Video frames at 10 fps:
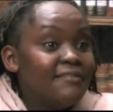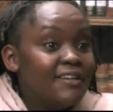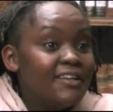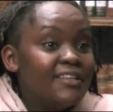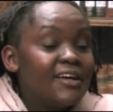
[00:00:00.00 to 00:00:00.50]

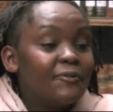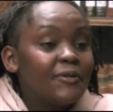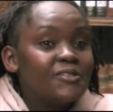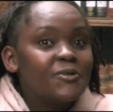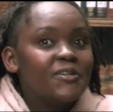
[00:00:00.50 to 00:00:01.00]
even in that
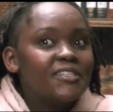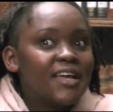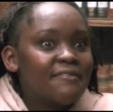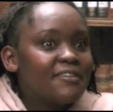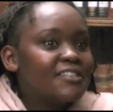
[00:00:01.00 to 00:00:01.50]
way. So it
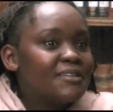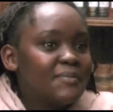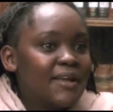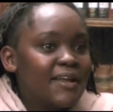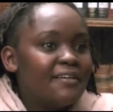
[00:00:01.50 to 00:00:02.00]

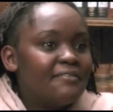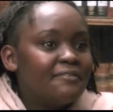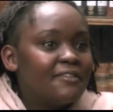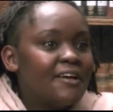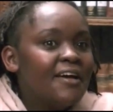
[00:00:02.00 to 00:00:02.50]
affected my life,
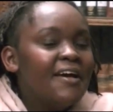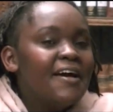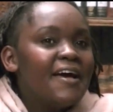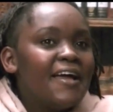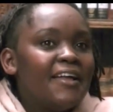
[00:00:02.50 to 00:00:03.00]

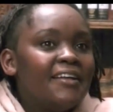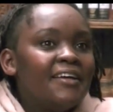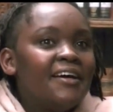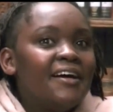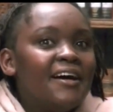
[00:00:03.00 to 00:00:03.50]
and
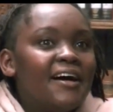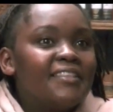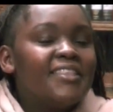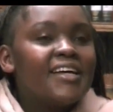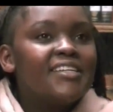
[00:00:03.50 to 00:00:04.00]

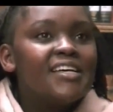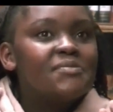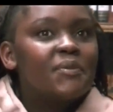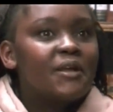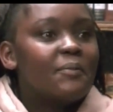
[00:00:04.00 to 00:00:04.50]
that
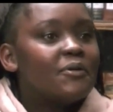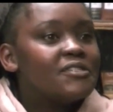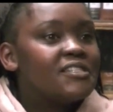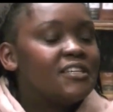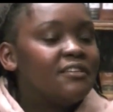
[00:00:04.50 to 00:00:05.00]
has been a
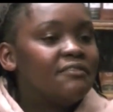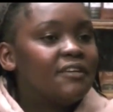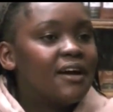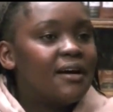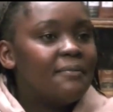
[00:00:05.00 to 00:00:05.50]
positive,
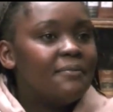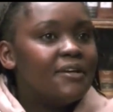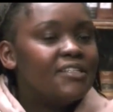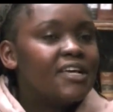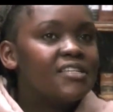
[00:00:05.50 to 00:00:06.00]

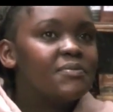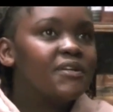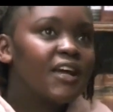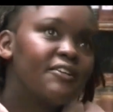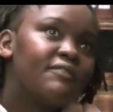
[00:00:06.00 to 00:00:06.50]
it has
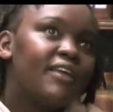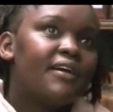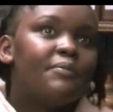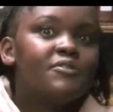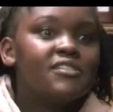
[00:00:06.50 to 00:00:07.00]
been kind of like
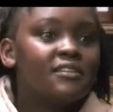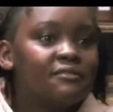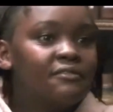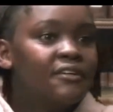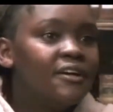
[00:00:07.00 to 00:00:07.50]
a
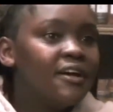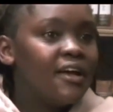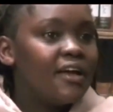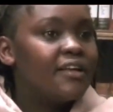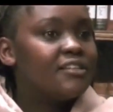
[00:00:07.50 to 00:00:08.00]
positive
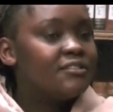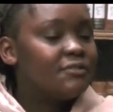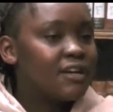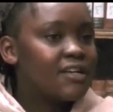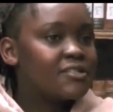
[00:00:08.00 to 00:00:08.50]
energy
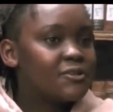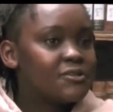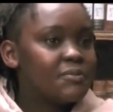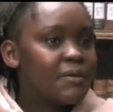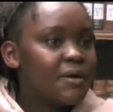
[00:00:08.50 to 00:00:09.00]
for us,
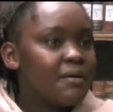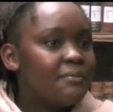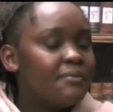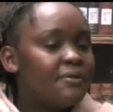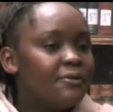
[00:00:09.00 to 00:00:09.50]
because my
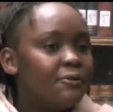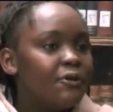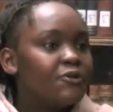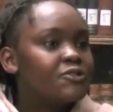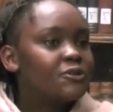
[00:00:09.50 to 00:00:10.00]
mom
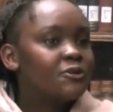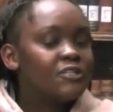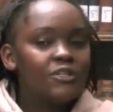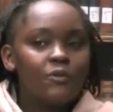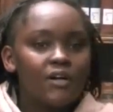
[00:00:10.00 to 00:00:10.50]
also,
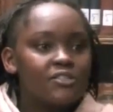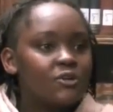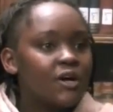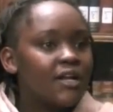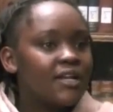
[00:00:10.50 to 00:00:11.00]
she worked
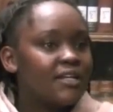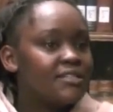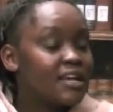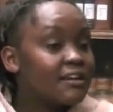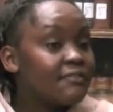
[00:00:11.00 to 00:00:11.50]
so hard and
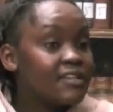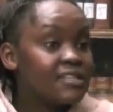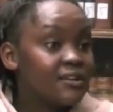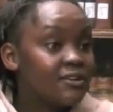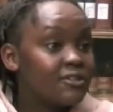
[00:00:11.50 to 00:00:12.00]
sacrificed
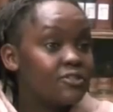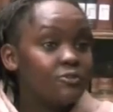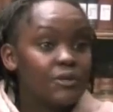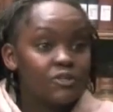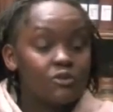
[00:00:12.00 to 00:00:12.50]
a lot
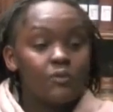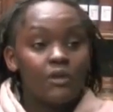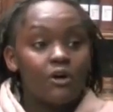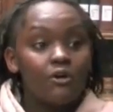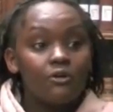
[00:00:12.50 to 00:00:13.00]
to make sure we
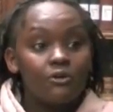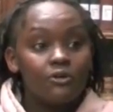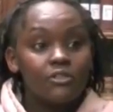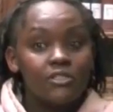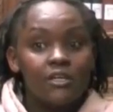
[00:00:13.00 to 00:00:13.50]
all
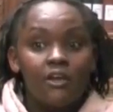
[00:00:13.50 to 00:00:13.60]
got